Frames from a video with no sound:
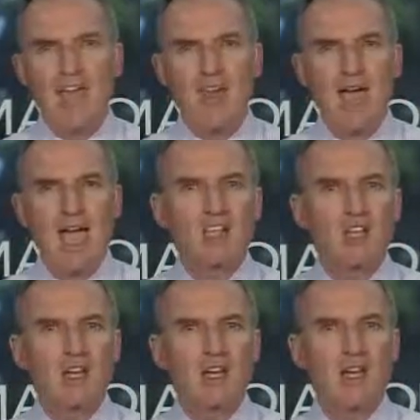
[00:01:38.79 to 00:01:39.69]
and they
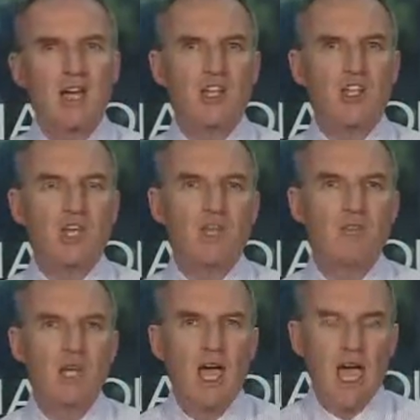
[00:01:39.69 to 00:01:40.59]
actually
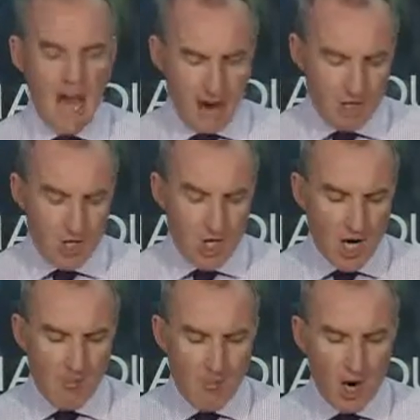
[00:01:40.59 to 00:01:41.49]
achieved an average